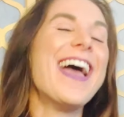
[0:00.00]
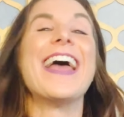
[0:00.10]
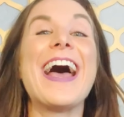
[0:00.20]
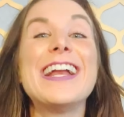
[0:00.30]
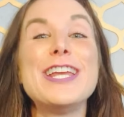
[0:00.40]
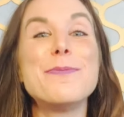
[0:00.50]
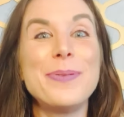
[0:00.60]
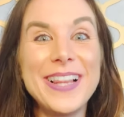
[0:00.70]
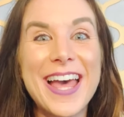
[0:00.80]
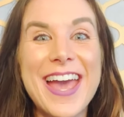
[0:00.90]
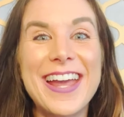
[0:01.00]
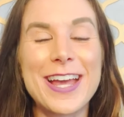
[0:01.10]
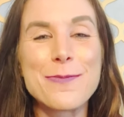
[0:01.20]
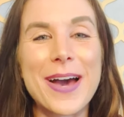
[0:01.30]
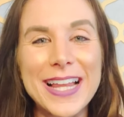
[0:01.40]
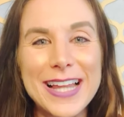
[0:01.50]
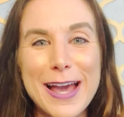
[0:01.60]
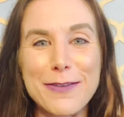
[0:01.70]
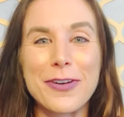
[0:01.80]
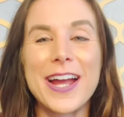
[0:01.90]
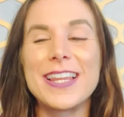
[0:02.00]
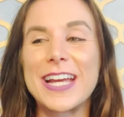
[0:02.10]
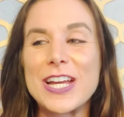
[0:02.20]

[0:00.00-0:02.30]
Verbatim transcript: and i need play in my life right like